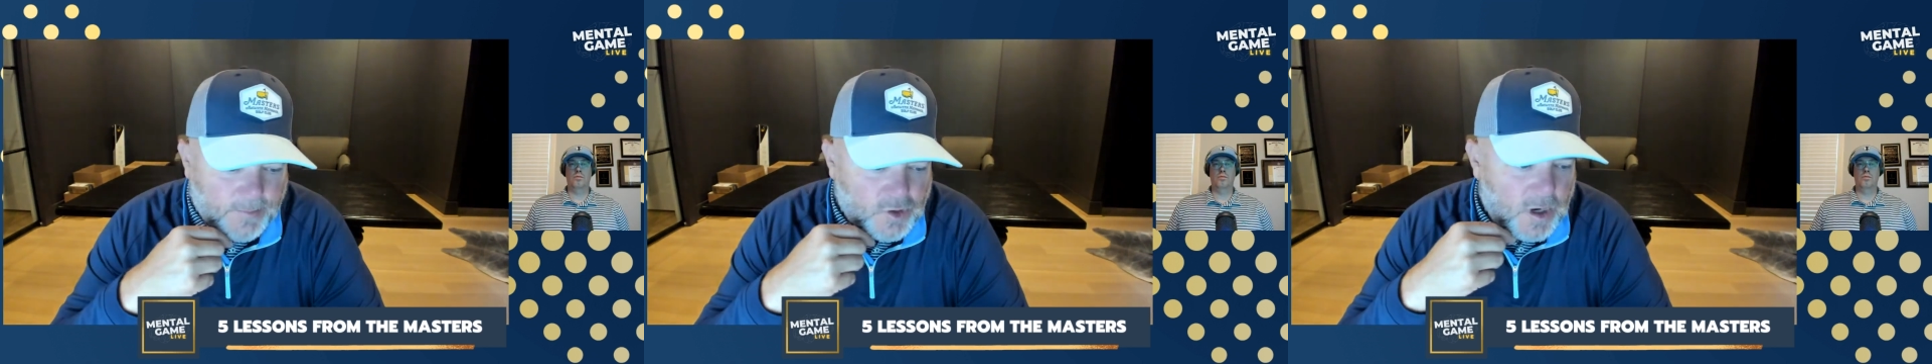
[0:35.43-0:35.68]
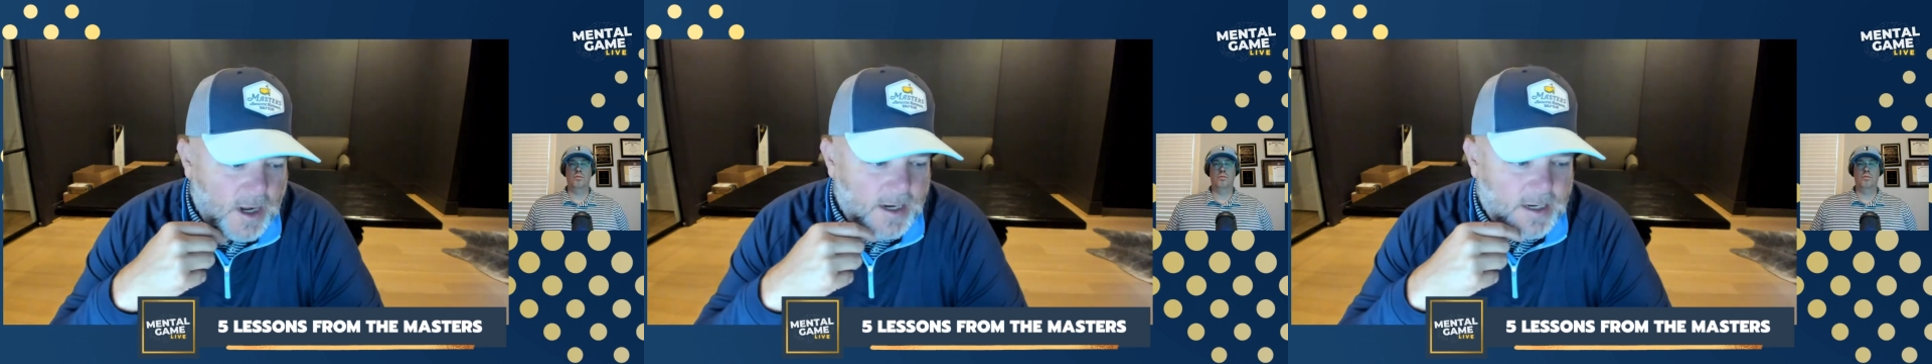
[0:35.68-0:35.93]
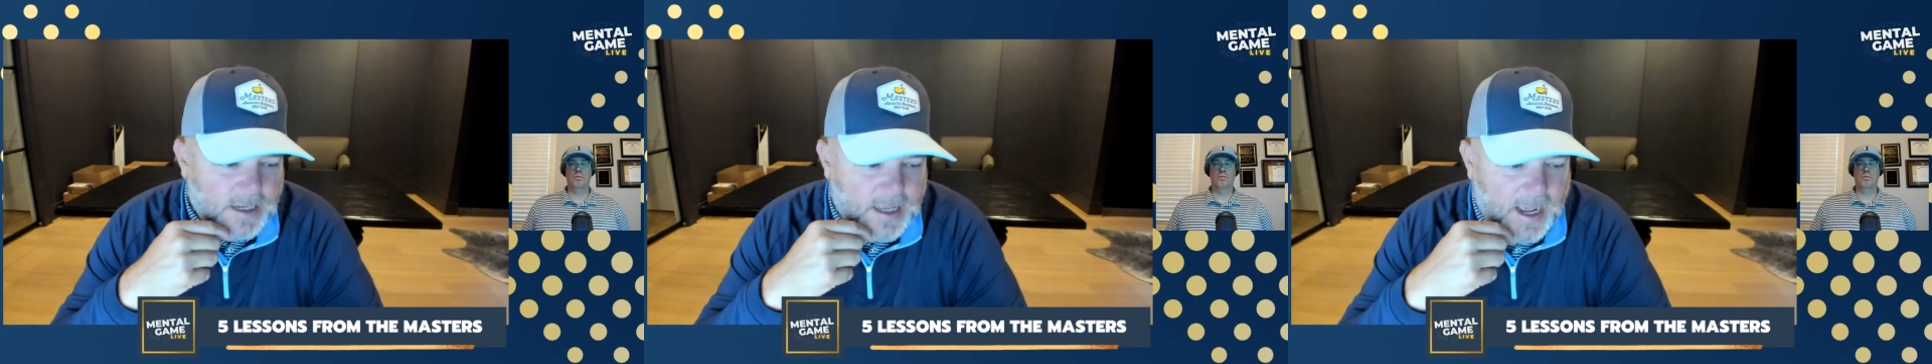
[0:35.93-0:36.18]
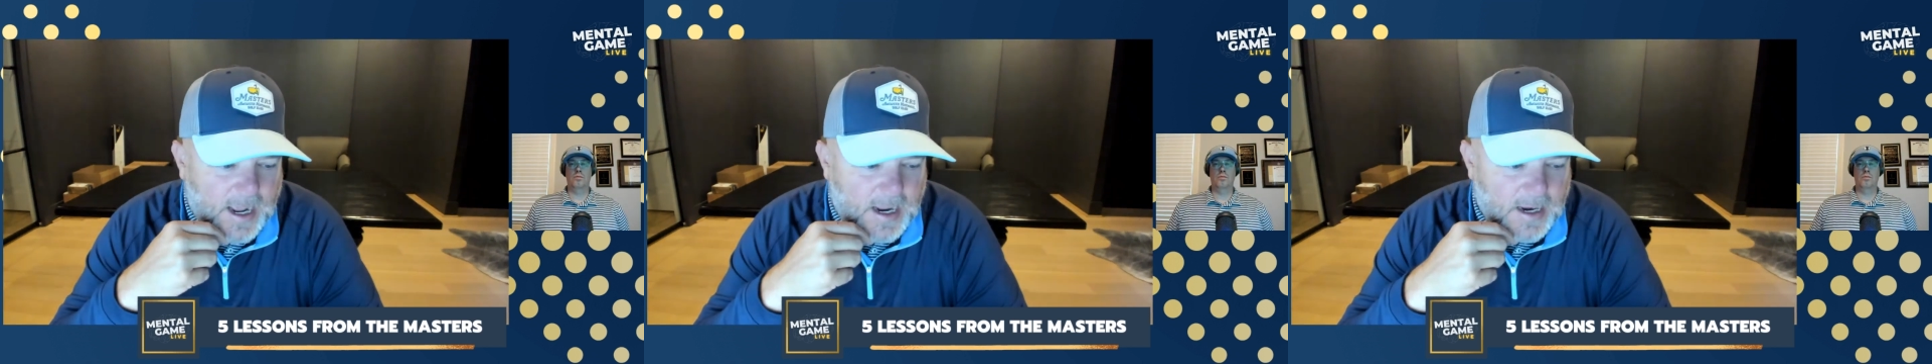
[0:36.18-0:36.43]
I'm trying to
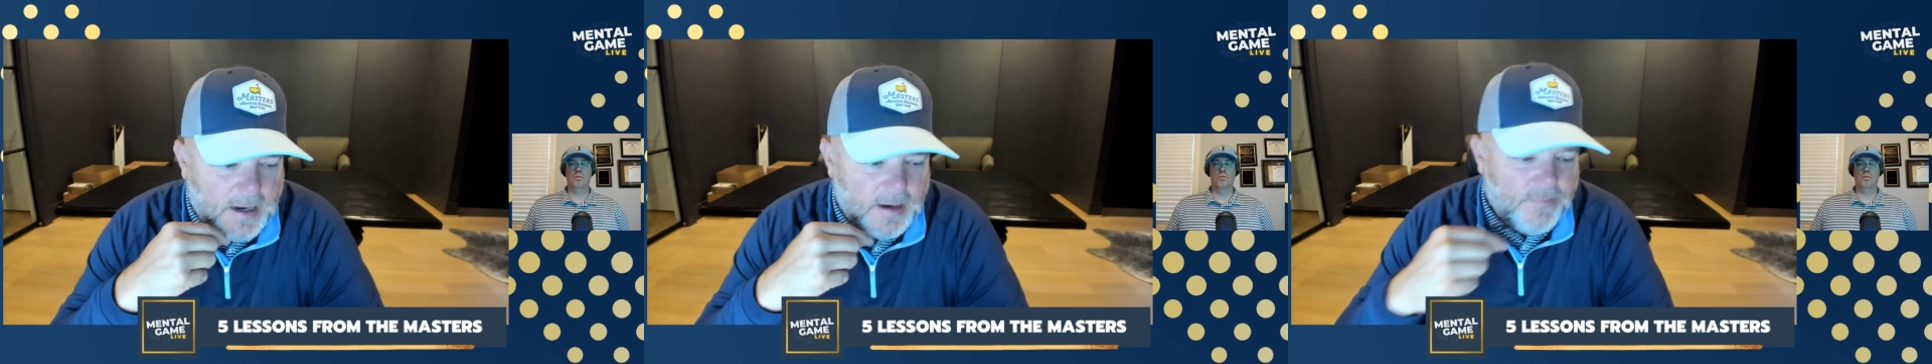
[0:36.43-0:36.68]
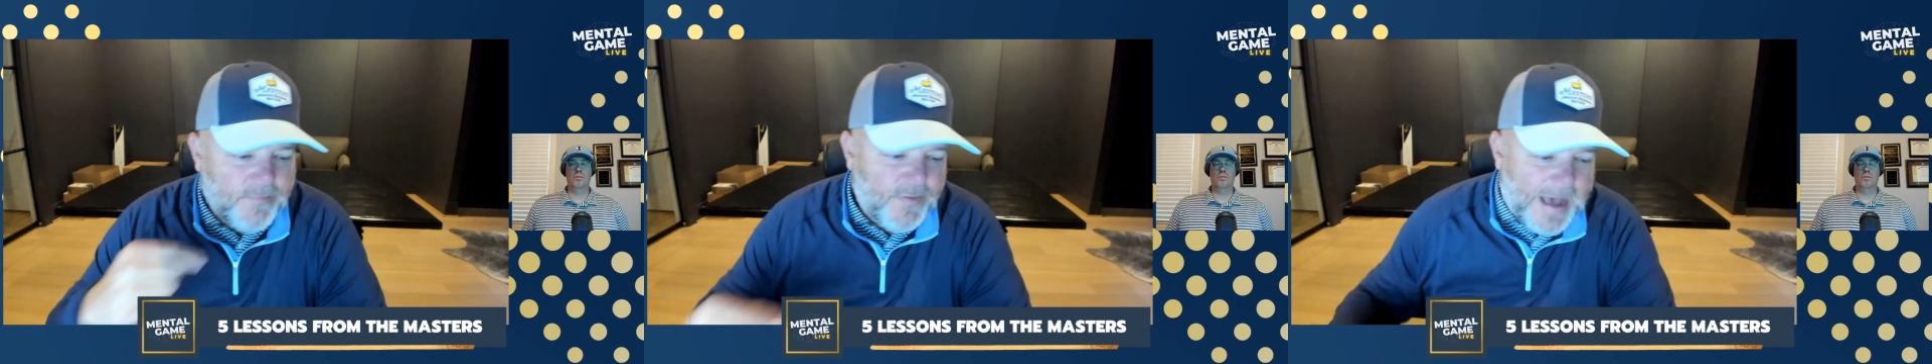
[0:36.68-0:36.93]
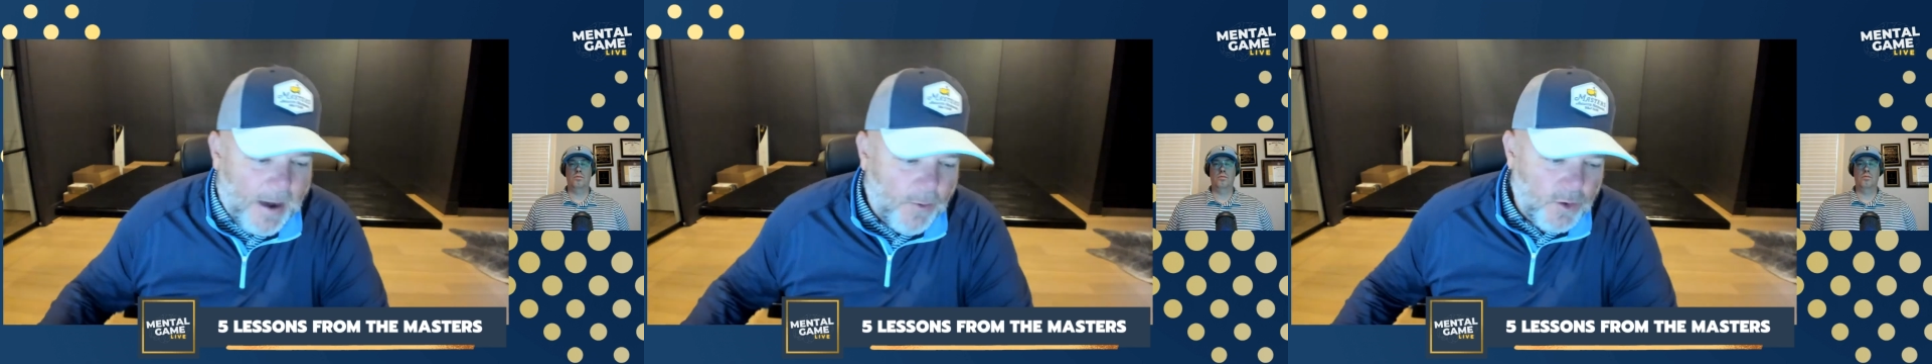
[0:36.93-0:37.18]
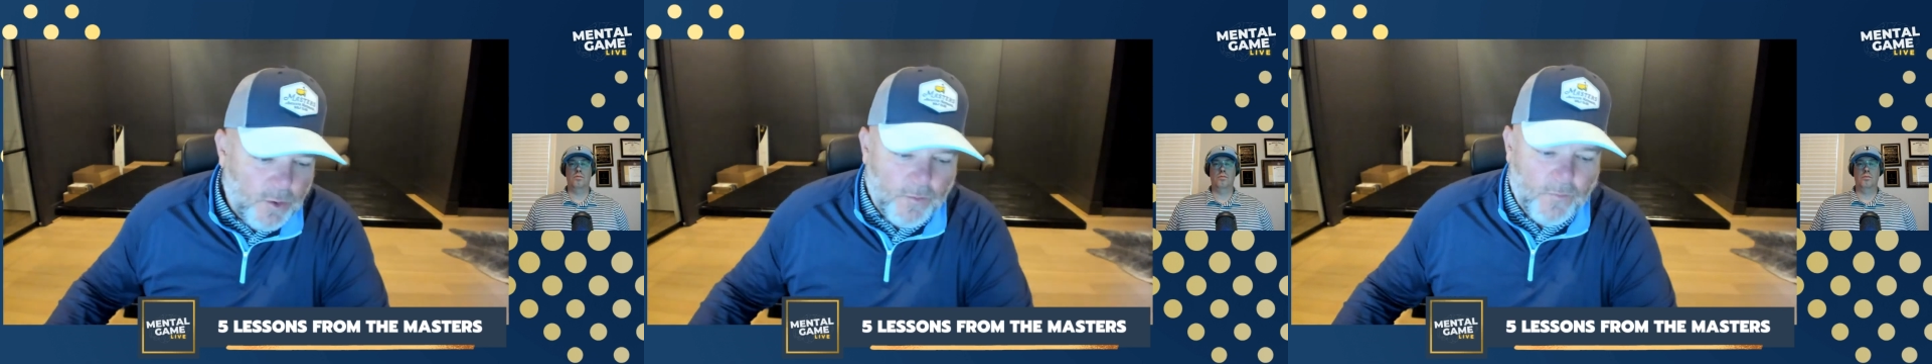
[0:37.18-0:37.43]
gain
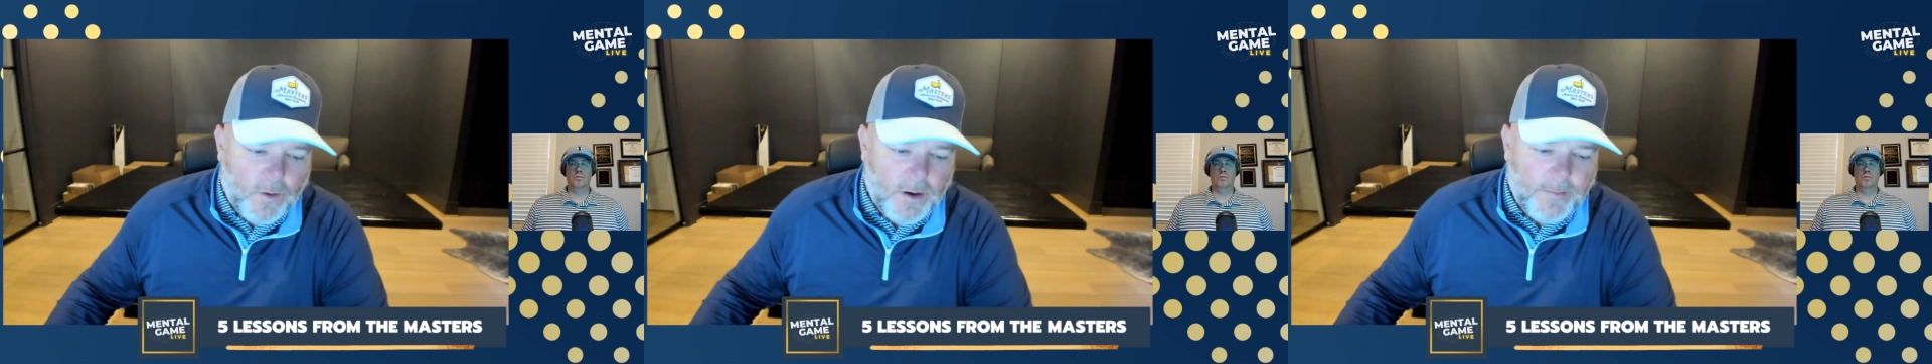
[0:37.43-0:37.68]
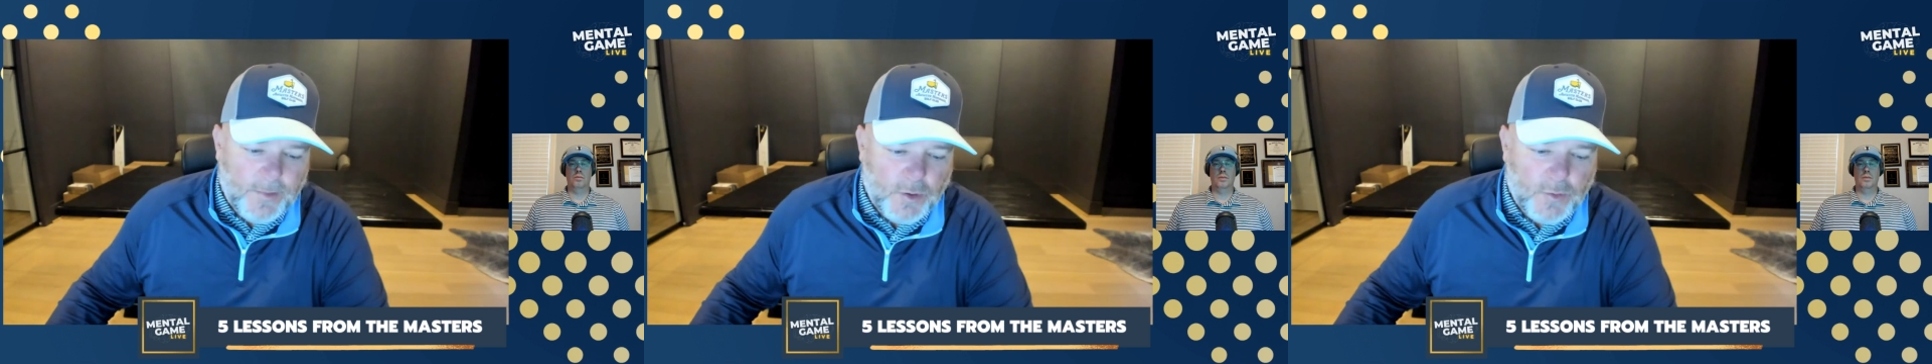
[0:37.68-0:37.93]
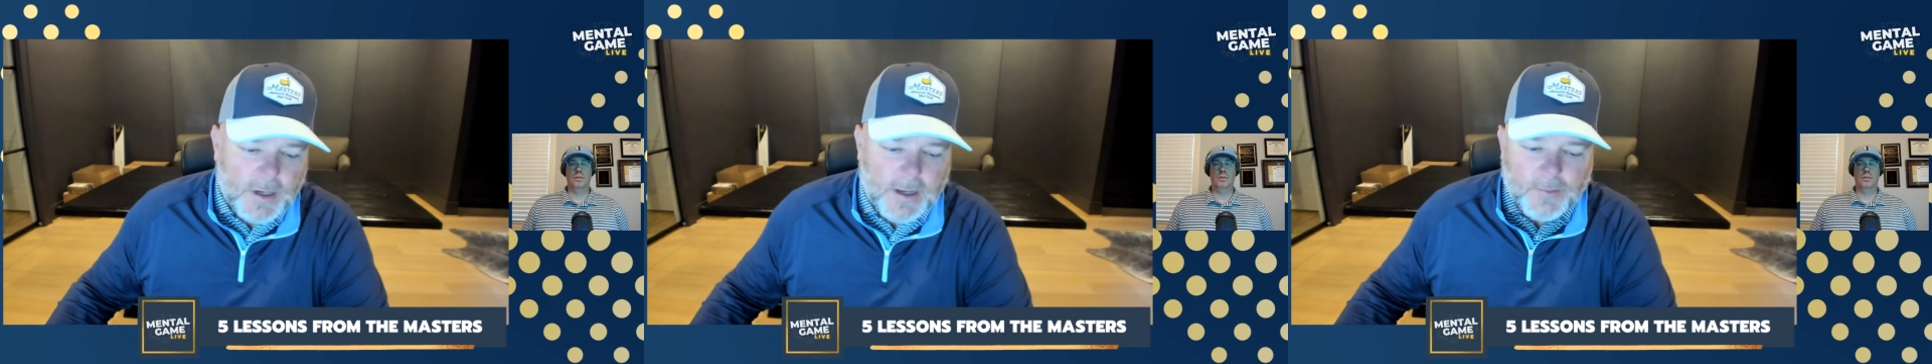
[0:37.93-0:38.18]
value of what I'm doing.